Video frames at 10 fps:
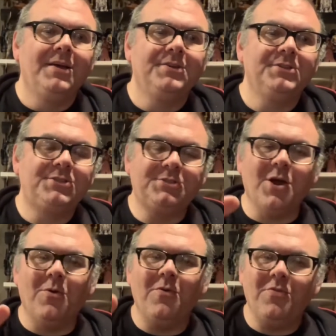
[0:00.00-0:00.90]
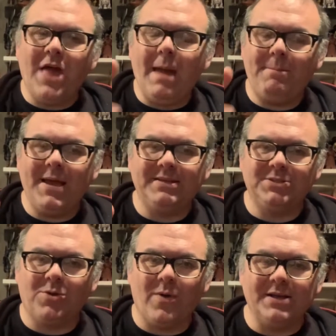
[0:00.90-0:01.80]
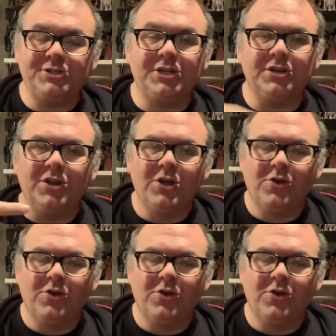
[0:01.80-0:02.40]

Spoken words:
So that begs the question,